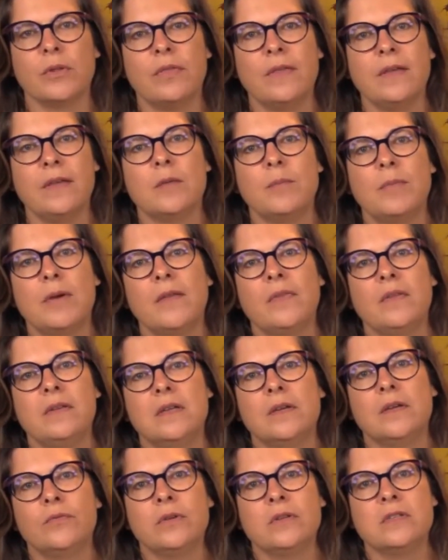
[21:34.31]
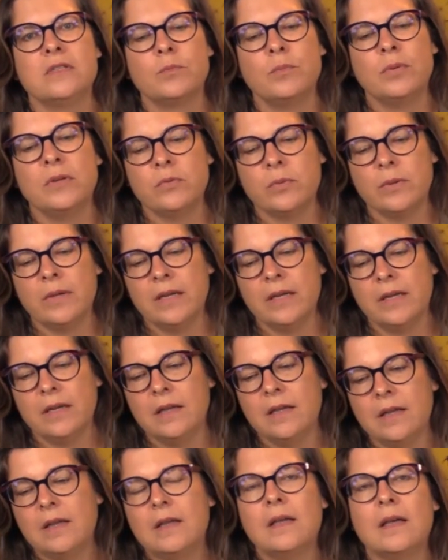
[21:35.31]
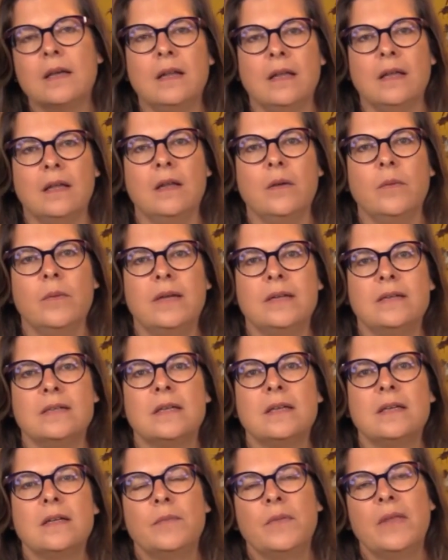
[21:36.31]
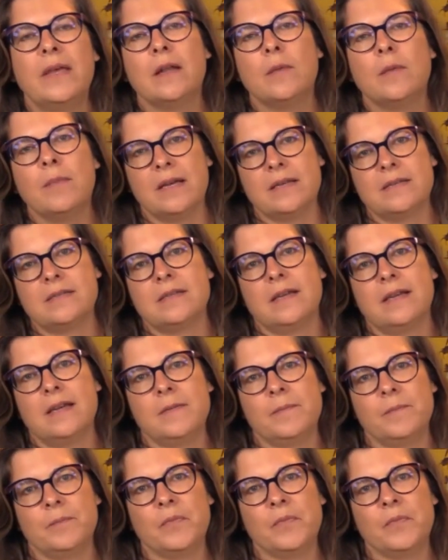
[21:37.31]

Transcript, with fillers: think about the difference between an Inuit and a Maasai.